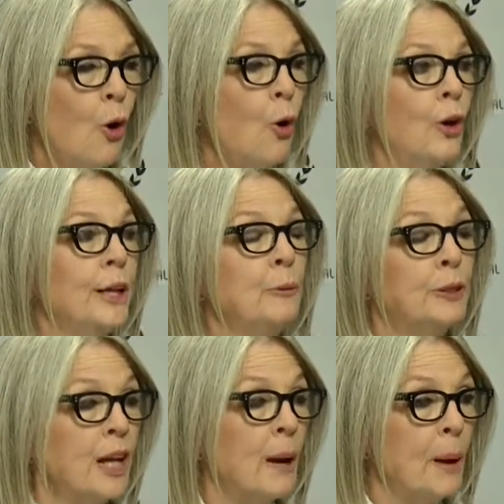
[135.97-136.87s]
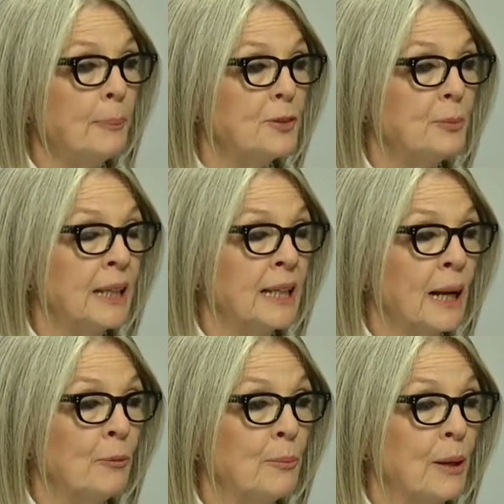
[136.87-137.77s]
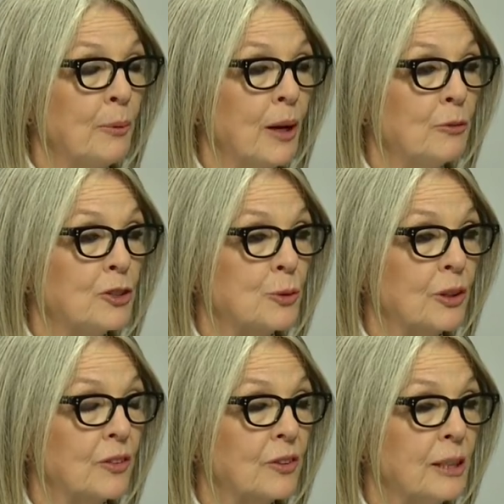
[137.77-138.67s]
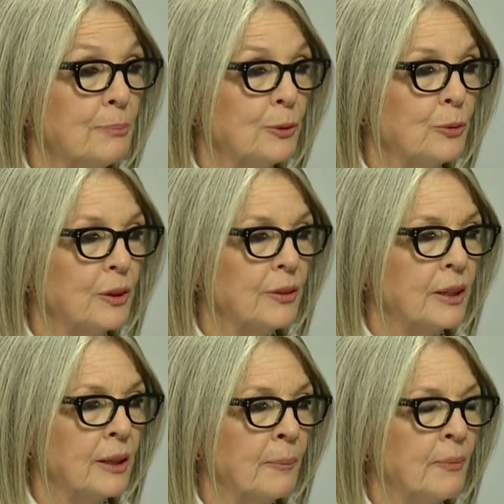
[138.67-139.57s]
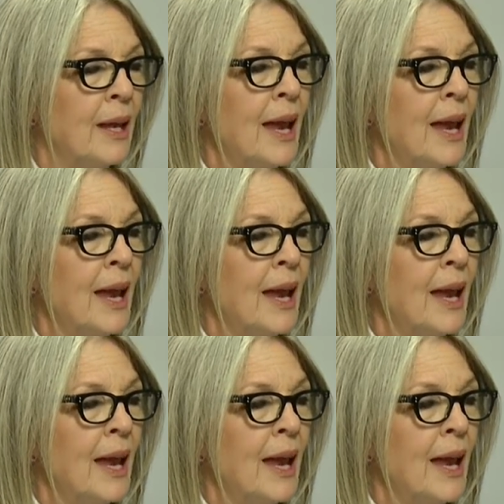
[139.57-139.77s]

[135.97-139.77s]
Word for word: Or he would come up to me, and I remember I was doing Sleeper with him,